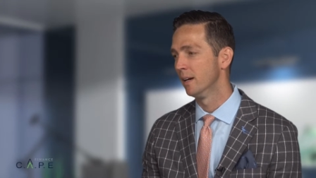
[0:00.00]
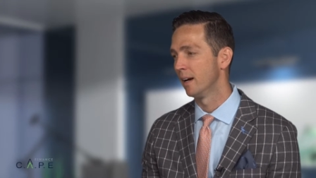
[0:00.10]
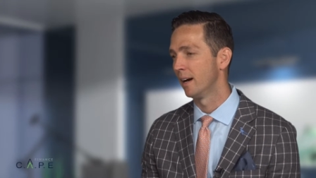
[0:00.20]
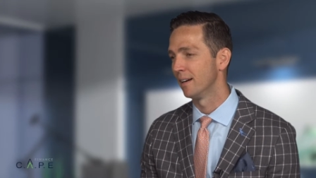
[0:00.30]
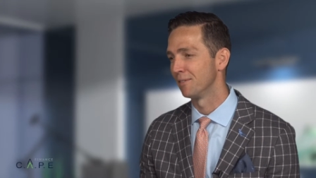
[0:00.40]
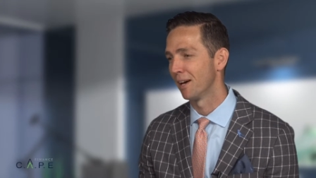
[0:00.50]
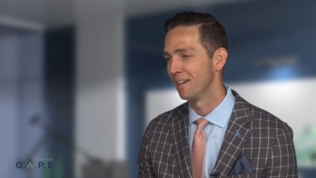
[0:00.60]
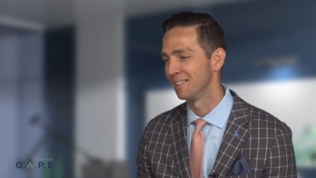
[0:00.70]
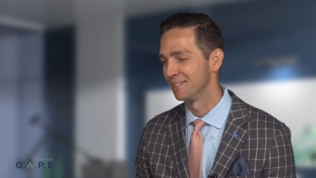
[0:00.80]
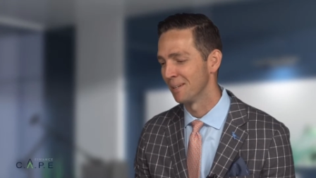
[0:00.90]
I've got
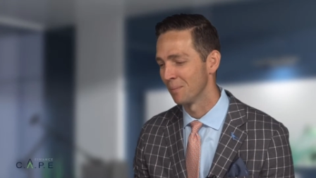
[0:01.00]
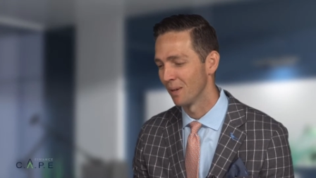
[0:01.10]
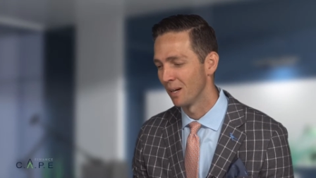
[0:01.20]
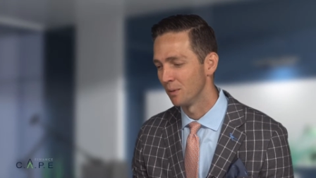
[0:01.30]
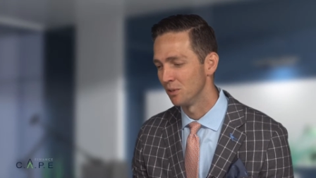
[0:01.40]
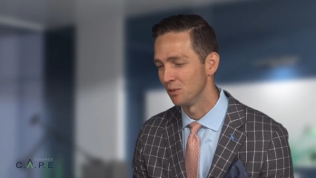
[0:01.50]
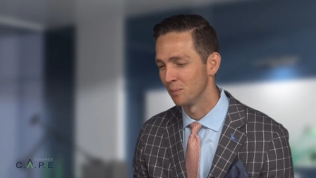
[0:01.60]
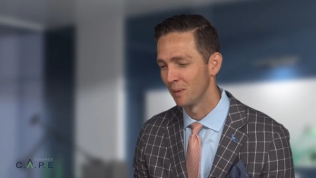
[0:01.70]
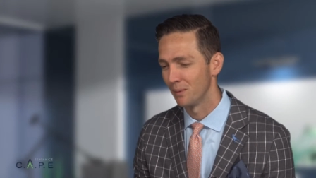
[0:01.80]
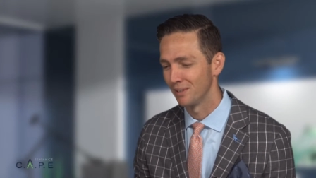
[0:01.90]
an example I always use in
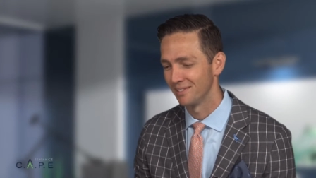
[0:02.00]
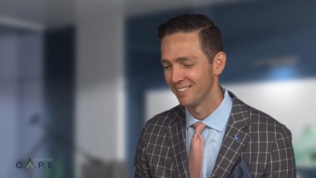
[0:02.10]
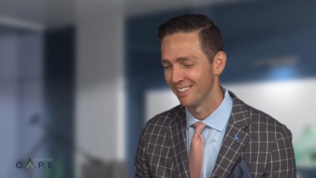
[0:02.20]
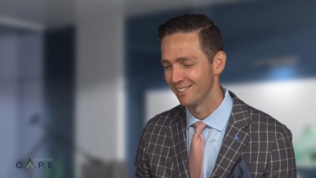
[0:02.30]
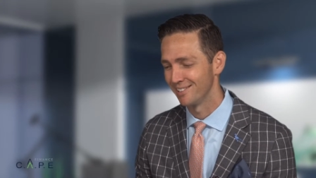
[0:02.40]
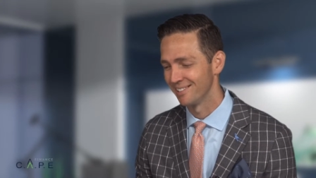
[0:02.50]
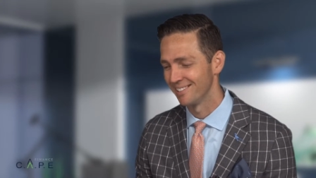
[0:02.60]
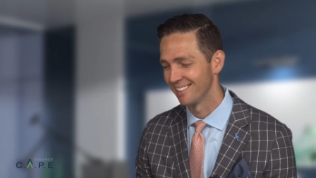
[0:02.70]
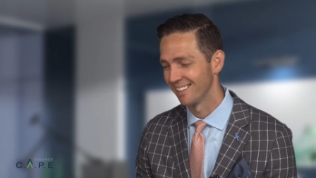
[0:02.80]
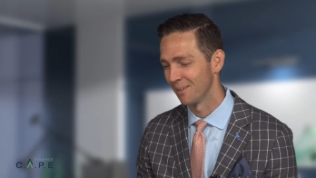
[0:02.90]
my presentations